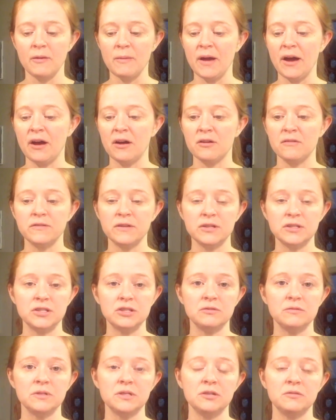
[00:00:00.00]
However you
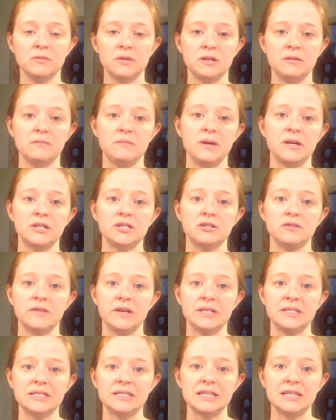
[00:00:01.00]
do it, you want to make sure
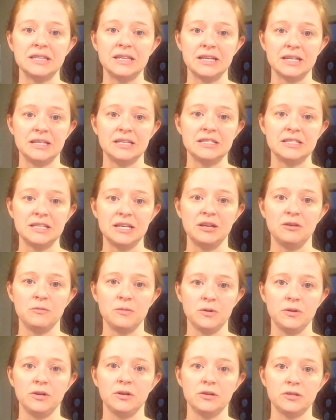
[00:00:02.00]
that's the thickness that you
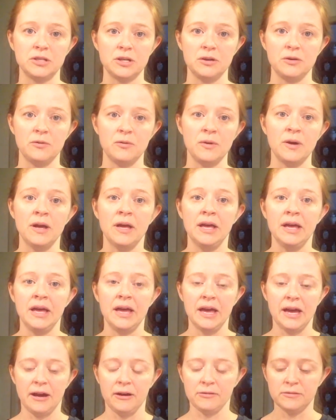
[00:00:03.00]
roll your dough
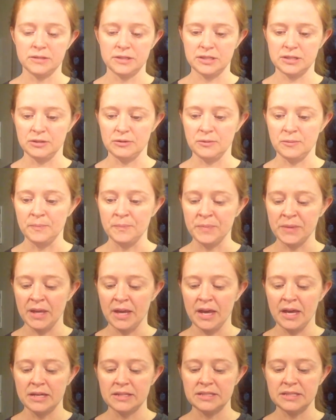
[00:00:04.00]
out to.
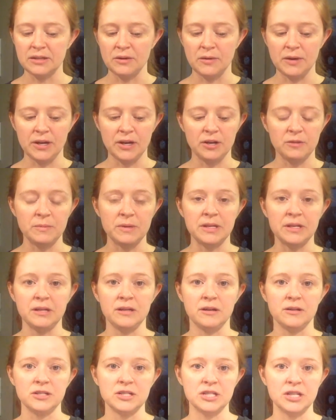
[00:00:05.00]
So here in a minute,
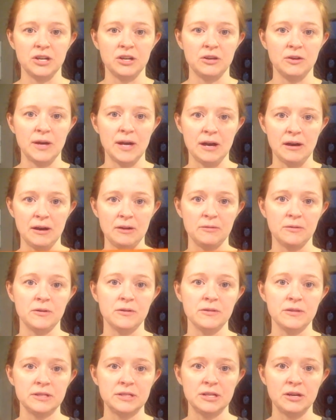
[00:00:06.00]
I'll show you how I
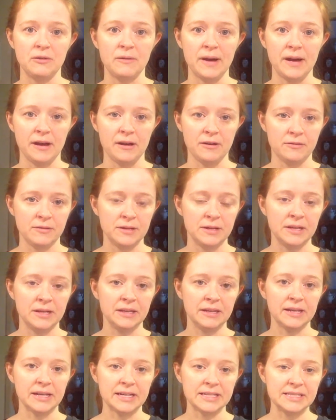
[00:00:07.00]
roll the dough out.
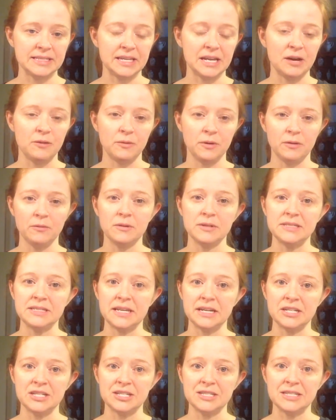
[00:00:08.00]
Like I said, I work with
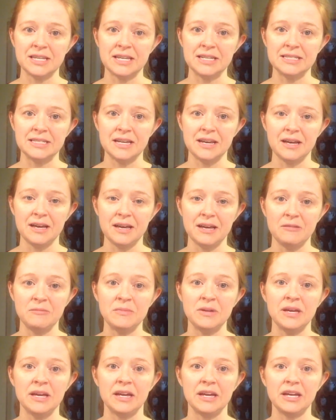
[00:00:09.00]
sections at a time.
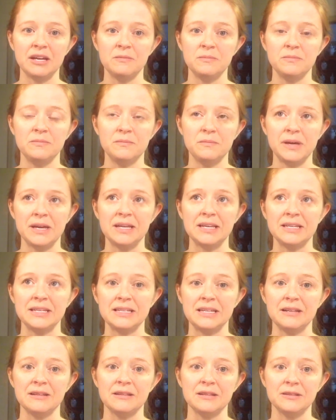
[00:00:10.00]
It could make
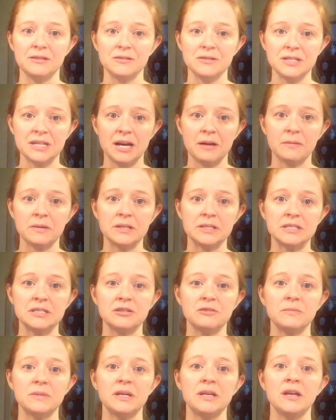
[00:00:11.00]
it a little time
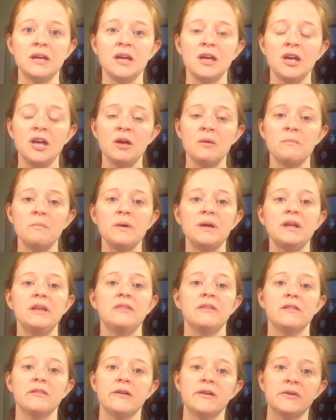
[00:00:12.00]
consuming, but in
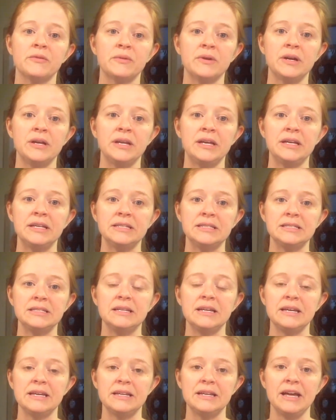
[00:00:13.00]
the long run,
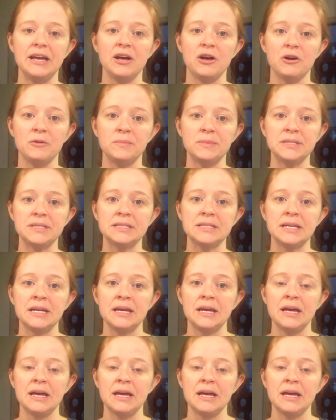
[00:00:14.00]
it helps.